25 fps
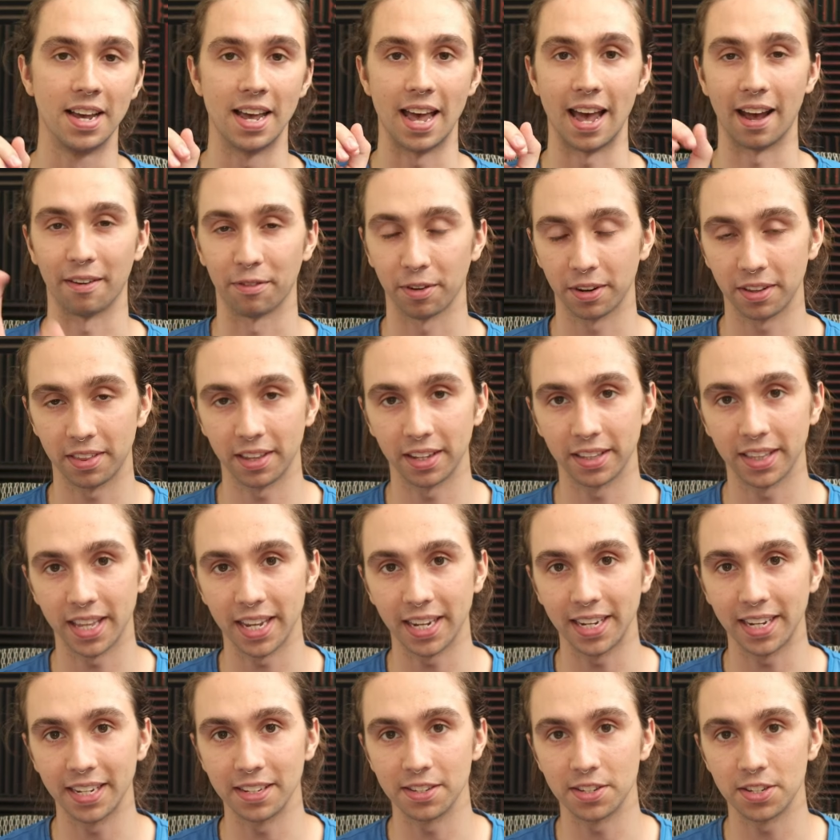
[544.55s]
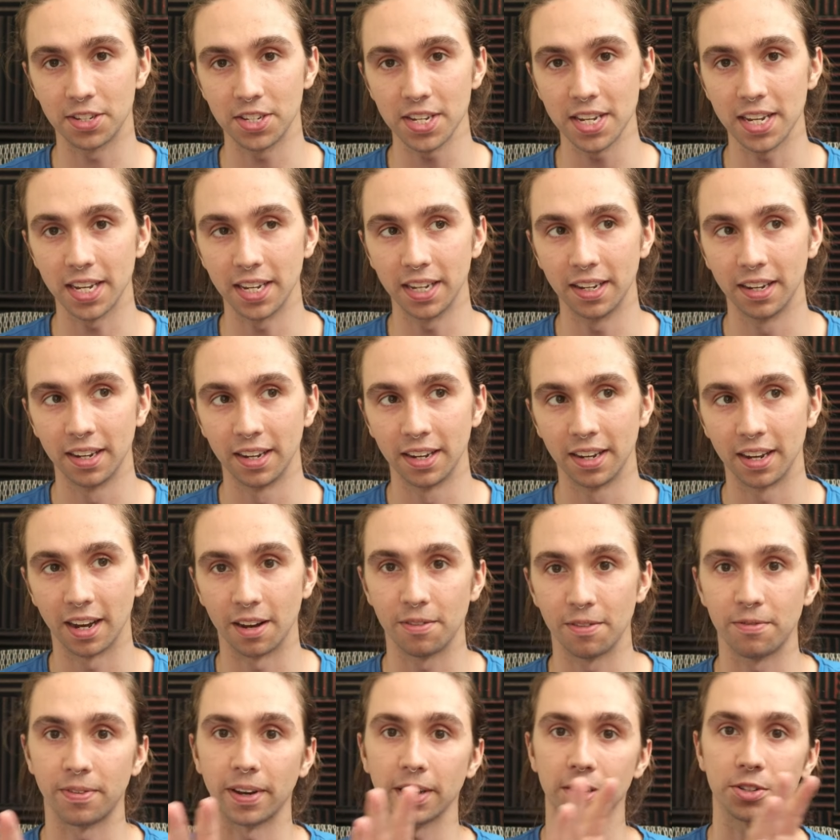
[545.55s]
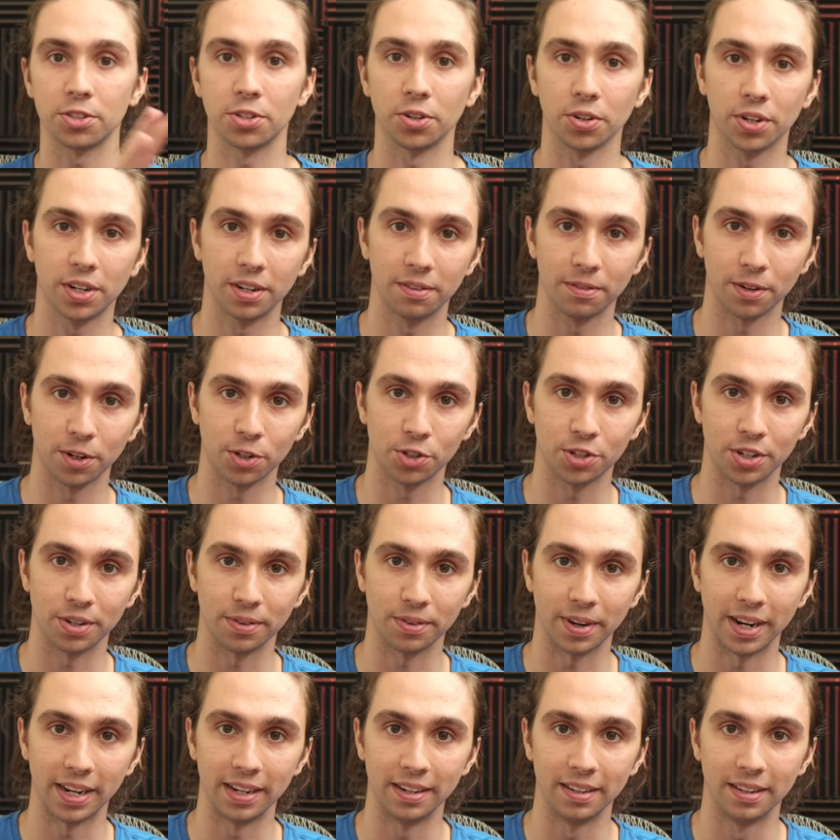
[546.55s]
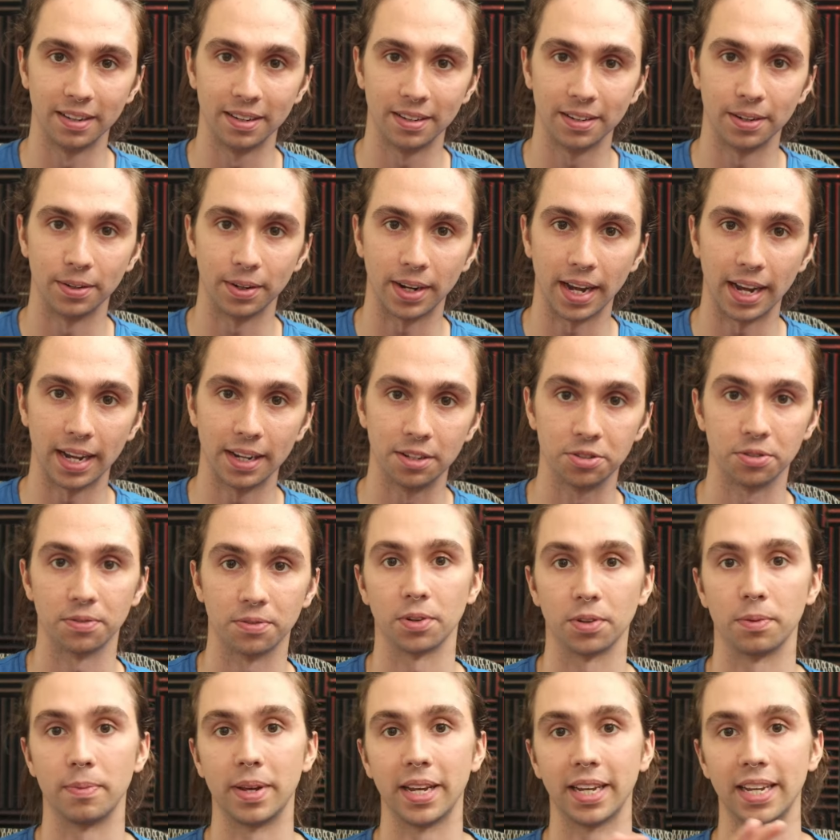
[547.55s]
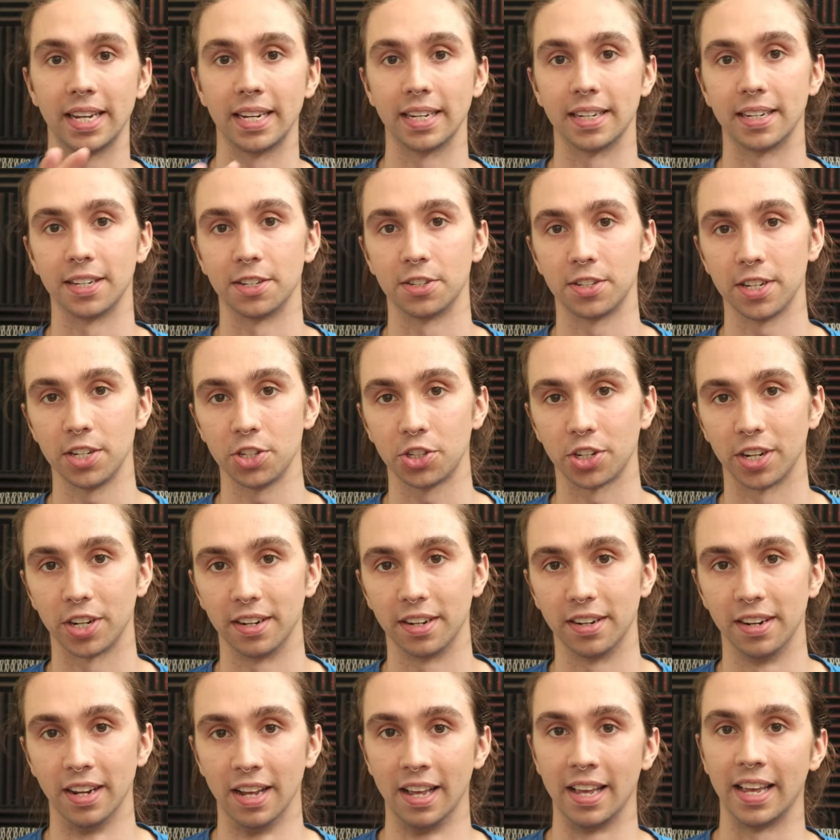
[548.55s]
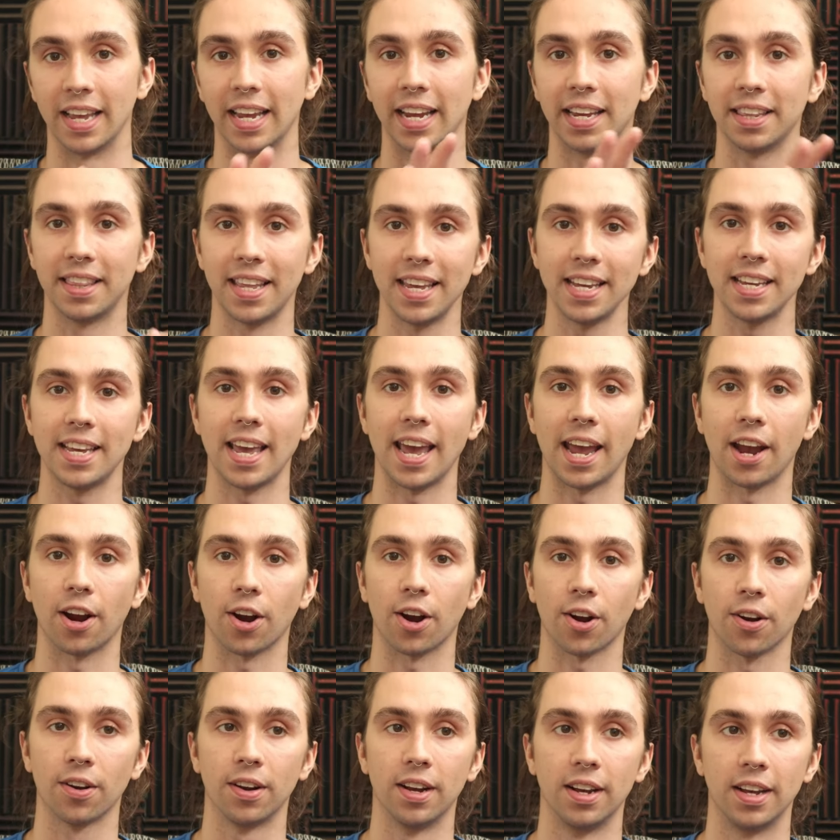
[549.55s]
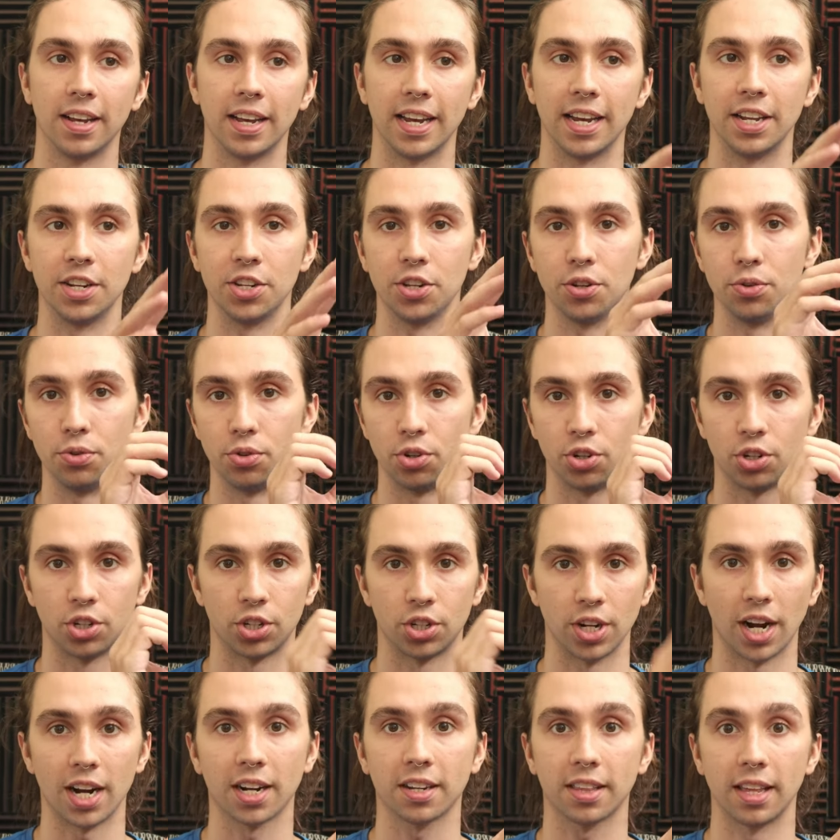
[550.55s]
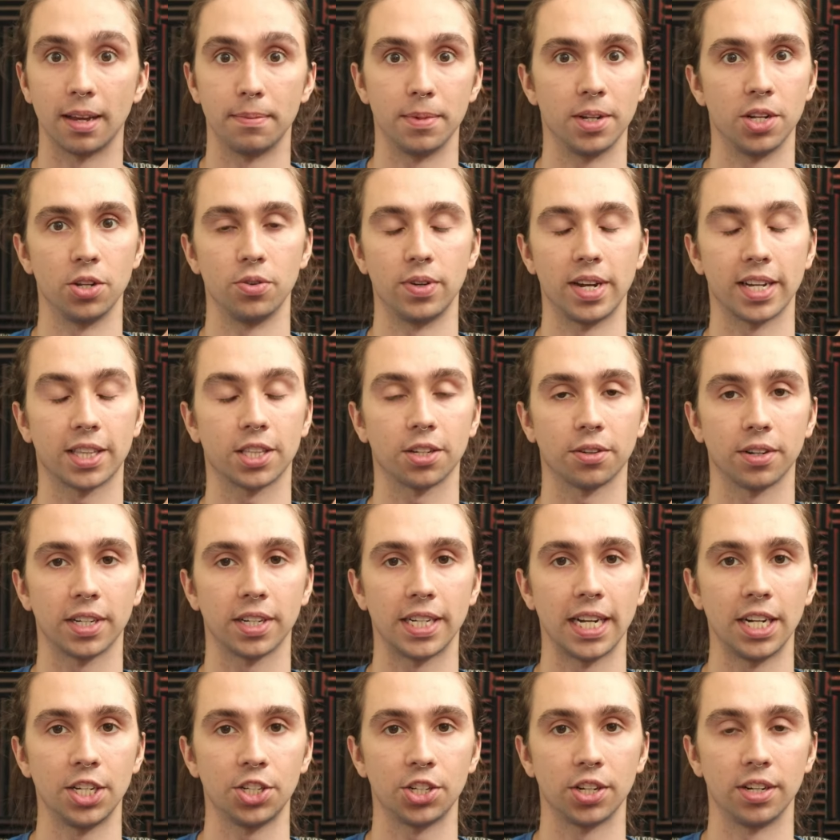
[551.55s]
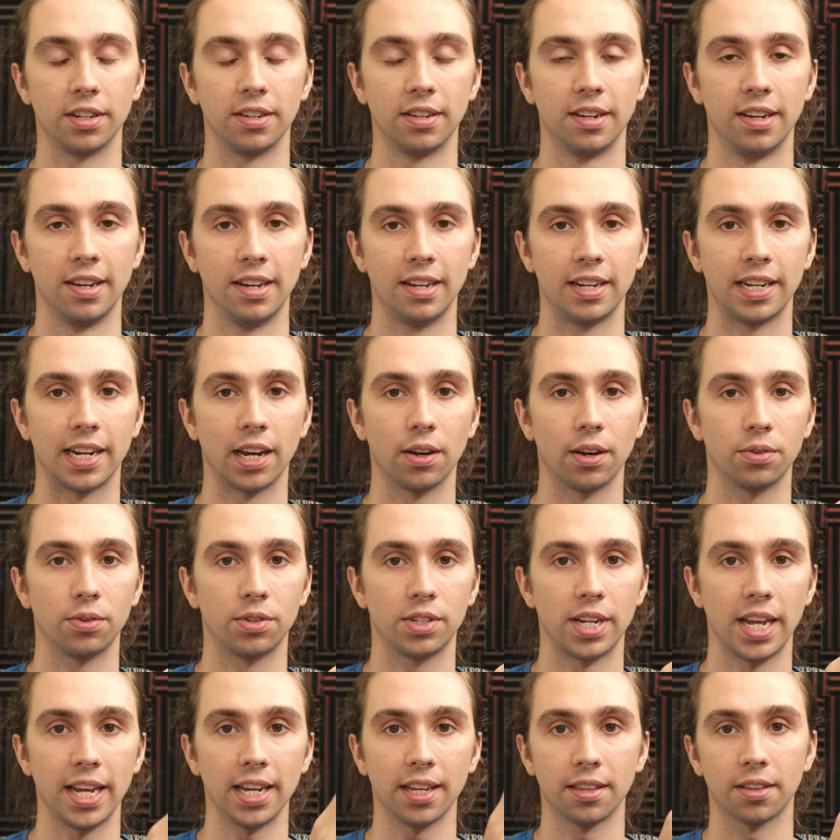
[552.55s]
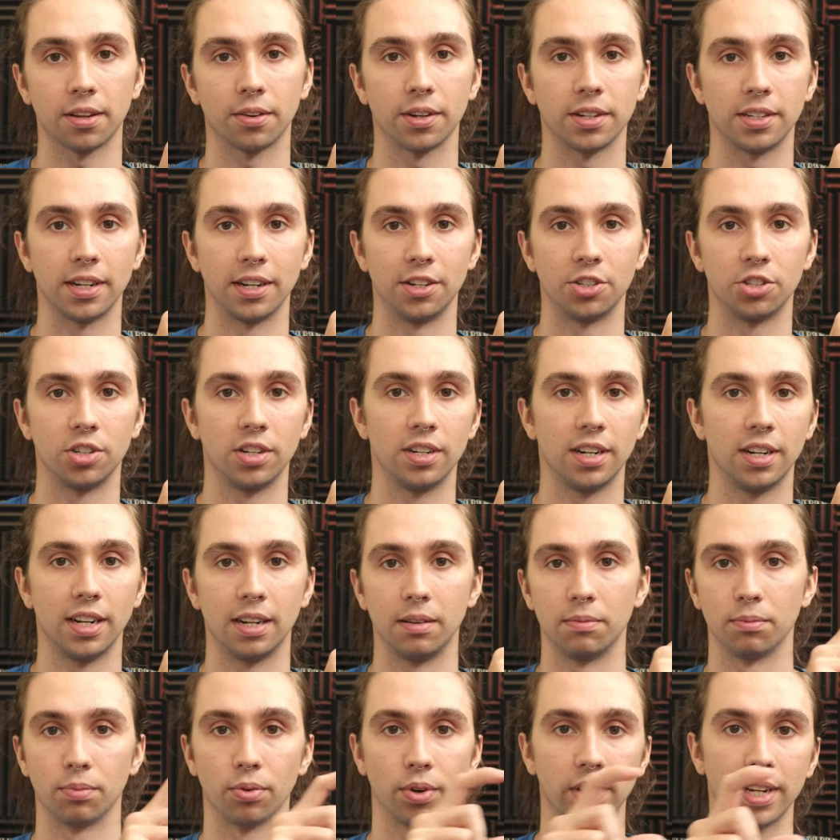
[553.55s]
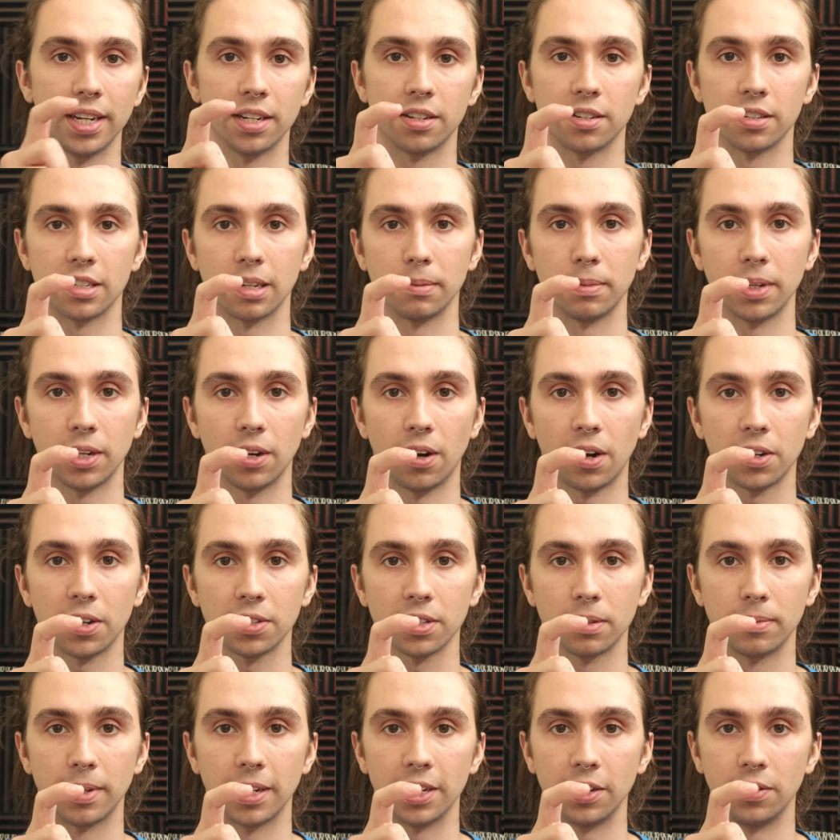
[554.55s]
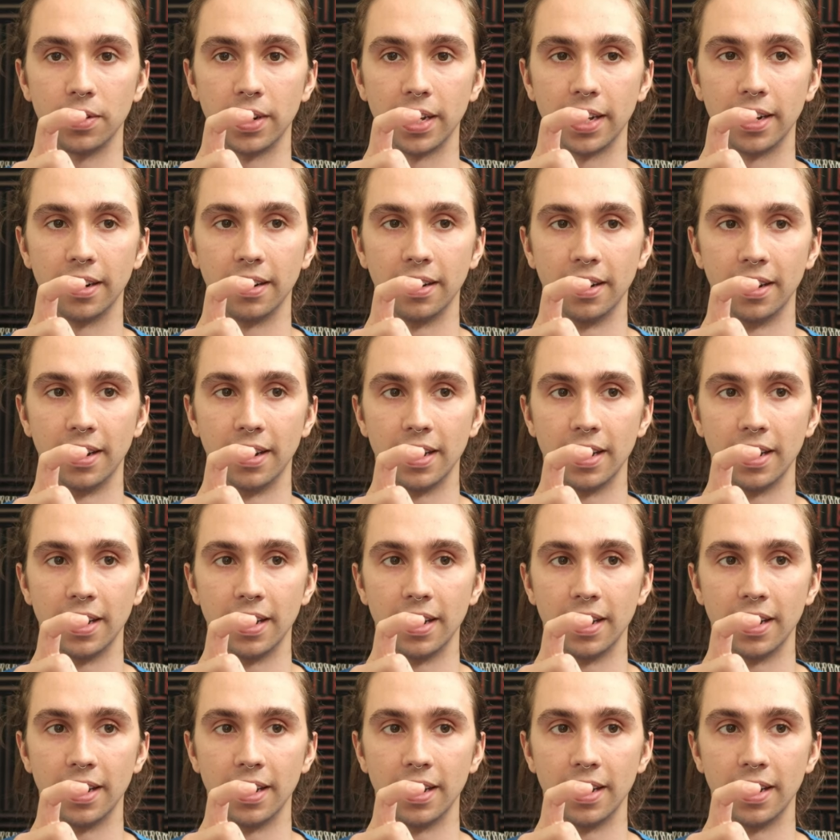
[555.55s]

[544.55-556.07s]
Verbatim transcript: Everything they can see affects your conversion rate. Okay, so if they're making a decision and they care and you shock them and you get their attention, now take their attention and bring it to something awesome that you did.